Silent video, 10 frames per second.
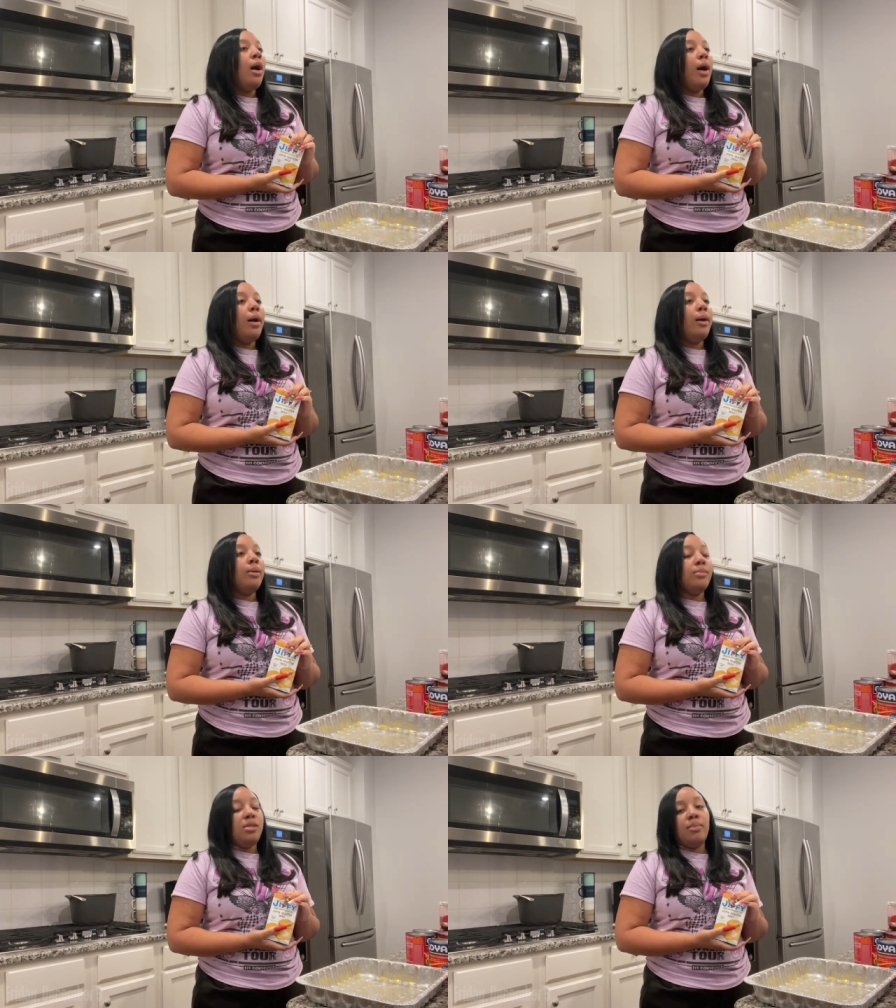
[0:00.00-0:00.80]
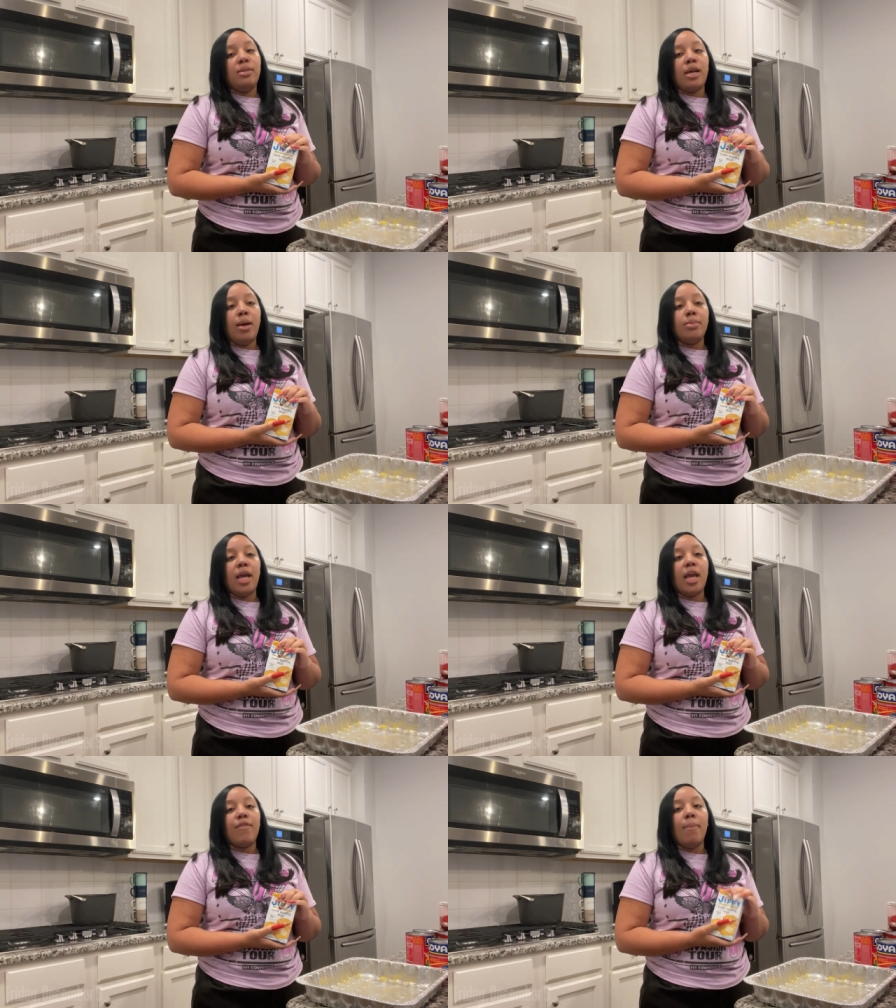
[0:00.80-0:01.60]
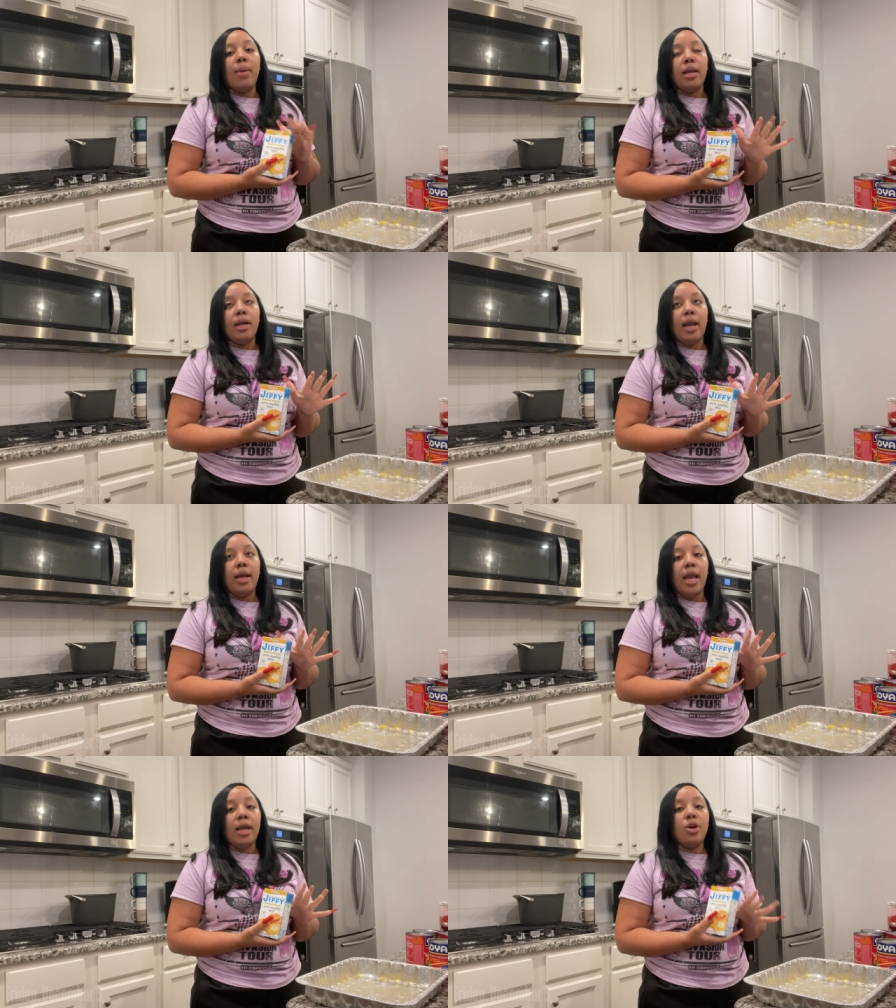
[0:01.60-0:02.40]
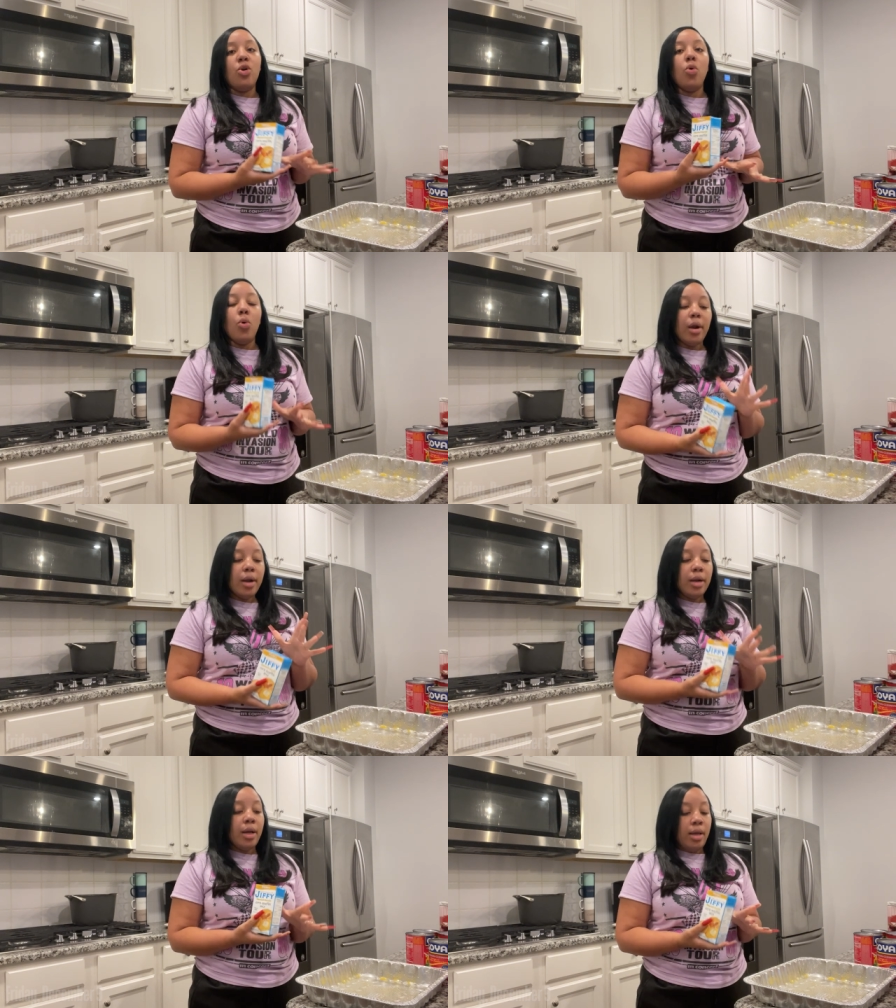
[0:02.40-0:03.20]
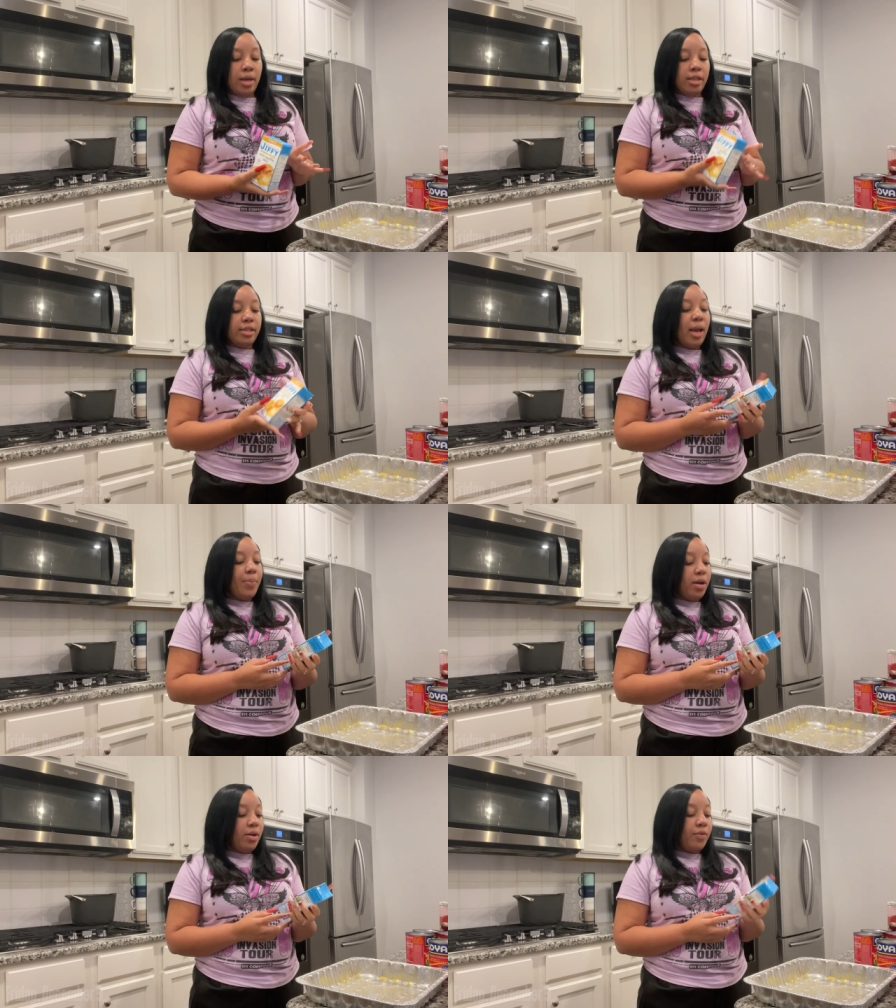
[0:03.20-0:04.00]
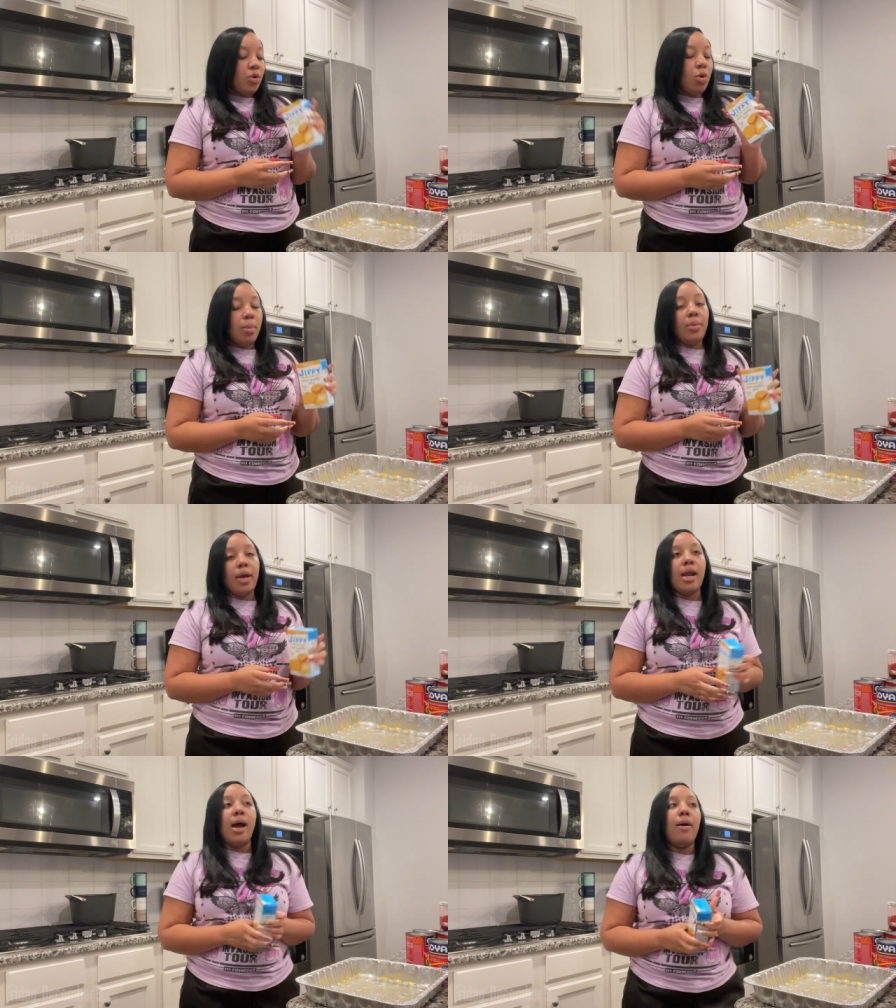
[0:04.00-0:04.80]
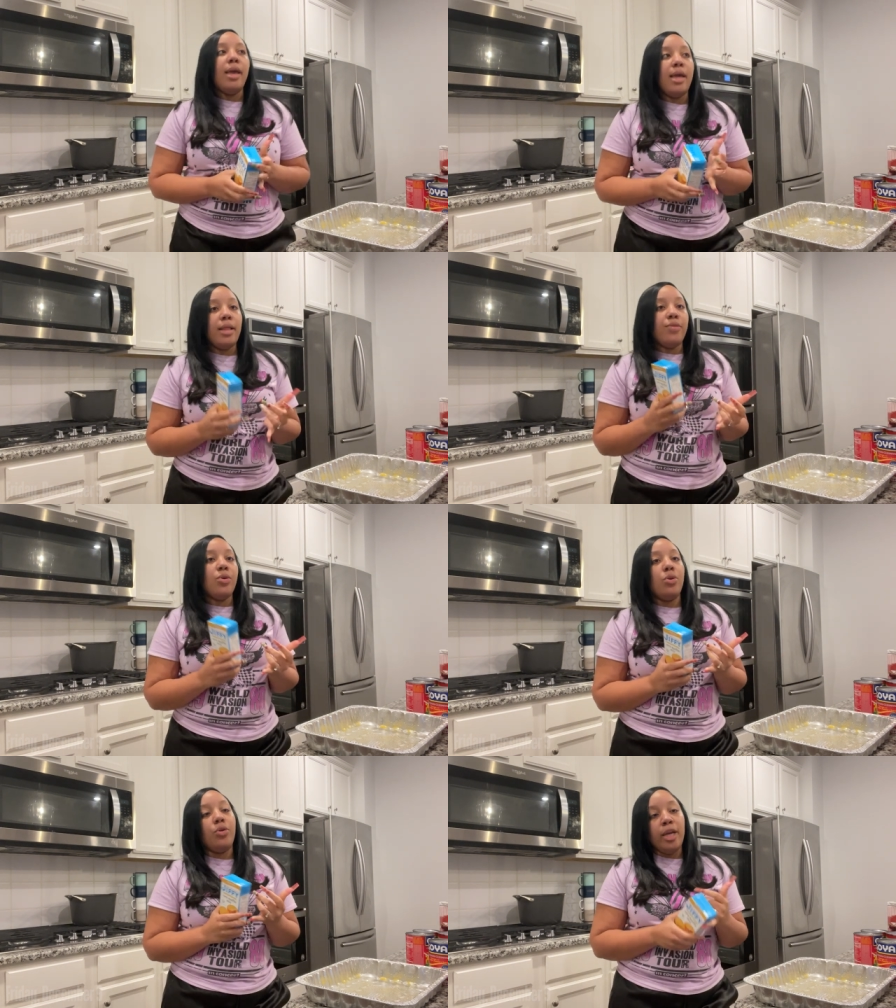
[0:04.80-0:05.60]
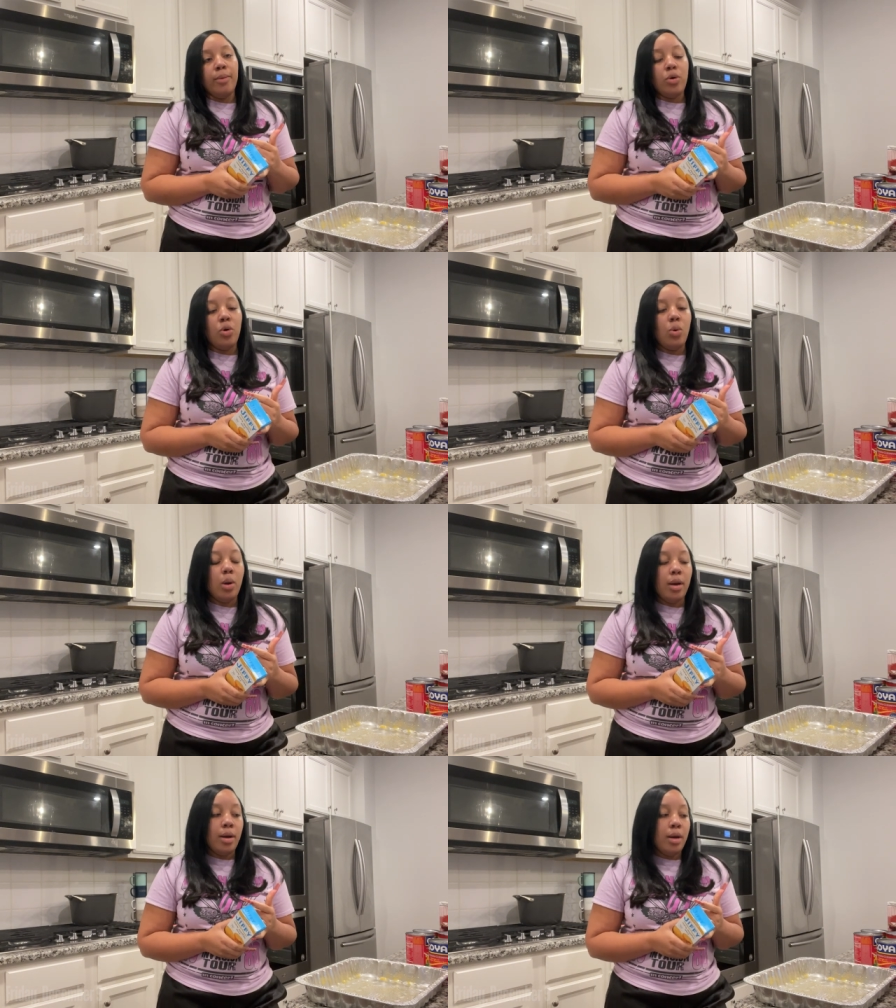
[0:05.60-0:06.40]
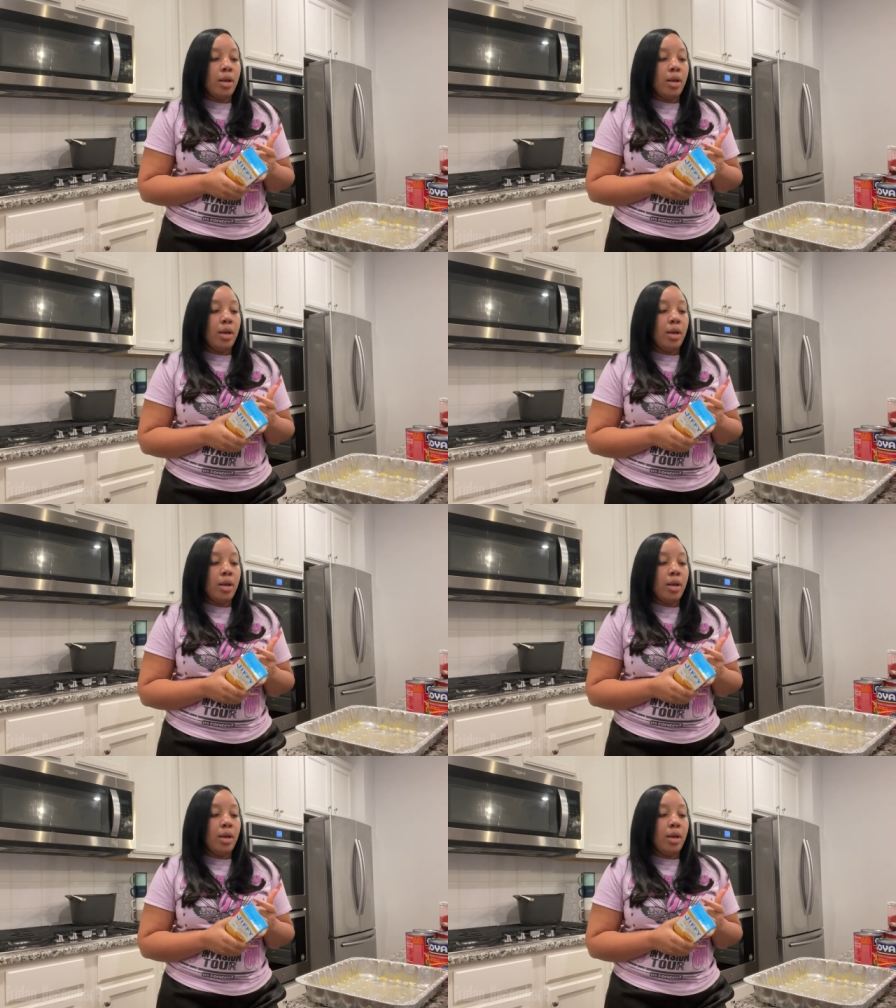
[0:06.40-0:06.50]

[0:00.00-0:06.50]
Um, sometimes like if I'm making like a corn type of cornbread, I'll add cream corn,